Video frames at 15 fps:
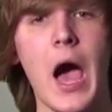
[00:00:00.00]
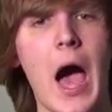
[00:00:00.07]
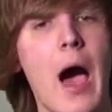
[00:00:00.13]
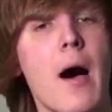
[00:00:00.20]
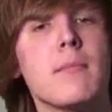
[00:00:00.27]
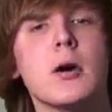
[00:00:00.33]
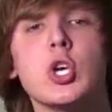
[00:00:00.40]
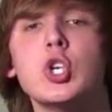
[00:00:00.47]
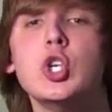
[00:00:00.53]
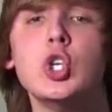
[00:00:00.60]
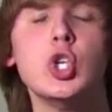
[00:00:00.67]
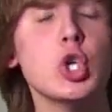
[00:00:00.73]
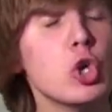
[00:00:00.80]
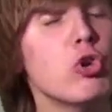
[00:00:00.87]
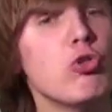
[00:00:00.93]
I'm a
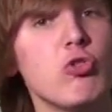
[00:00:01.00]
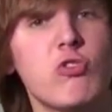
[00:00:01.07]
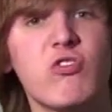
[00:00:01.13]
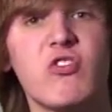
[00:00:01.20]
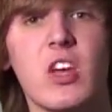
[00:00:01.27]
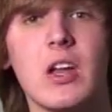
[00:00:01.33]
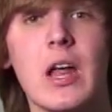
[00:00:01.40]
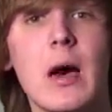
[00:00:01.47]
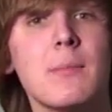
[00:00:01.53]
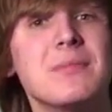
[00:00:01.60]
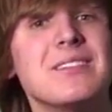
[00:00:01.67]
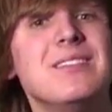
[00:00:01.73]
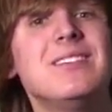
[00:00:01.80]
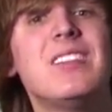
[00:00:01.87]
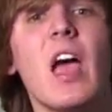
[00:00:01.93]
huge fan. I'm
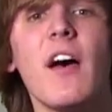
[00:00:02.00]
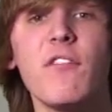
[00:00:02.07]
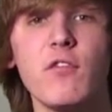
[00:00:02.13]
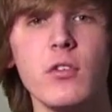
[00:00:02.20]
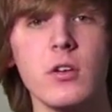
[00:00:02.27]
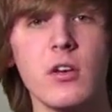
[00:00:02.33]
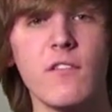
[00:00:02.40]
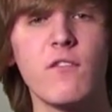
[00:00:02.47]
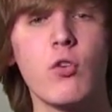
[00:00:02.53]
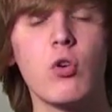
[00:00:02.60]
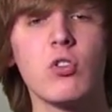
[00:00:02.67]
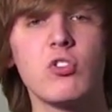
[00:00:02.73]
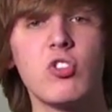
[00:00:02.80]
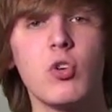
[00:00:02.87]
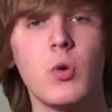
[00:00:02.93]
definitely looking
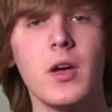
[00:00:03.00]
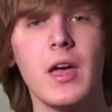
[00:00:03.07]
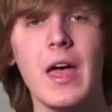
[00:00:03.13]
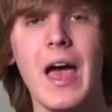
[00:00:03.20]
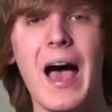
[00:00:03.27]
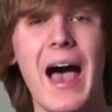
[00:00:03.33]
forward to it.